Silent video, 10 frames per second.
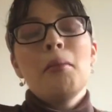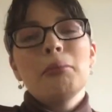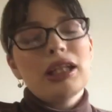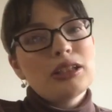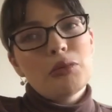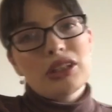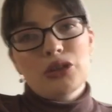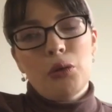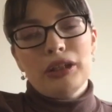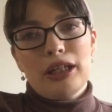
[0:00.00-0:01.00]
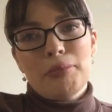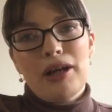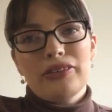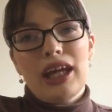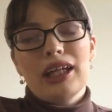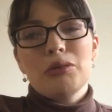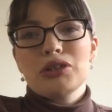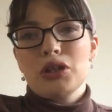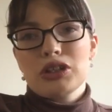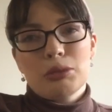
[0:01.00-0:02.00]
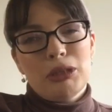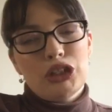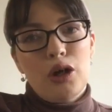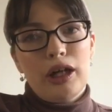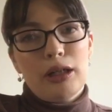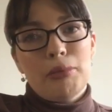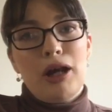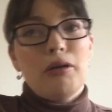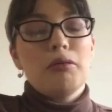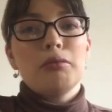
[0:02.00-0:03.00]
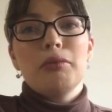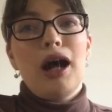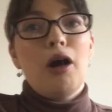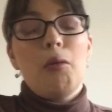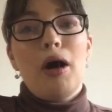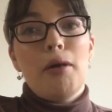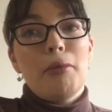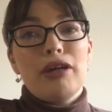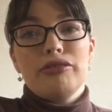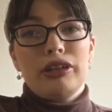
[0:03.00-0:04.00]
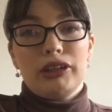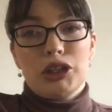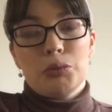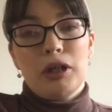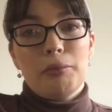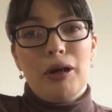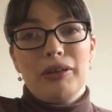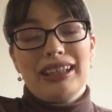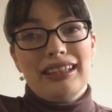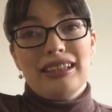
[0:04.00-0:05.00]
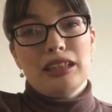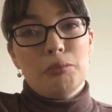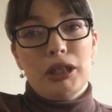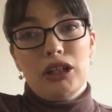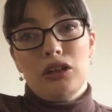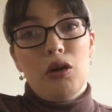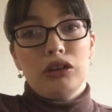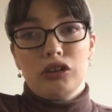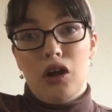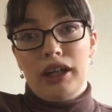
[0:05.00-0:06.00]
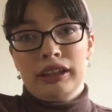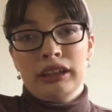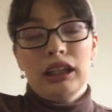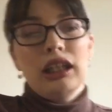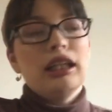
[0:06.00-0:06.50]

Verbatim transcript: Plus it wasn't only about that, it was also me talking about how my feelings were about kids being online